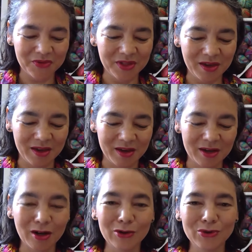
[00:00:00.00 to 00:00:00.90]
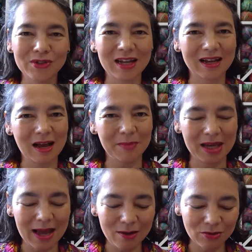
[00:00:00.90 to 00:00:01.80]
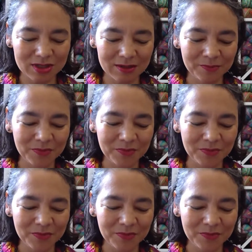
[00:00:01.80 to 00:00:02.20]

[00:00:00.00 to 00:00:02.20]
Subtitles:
the clues that are coming out,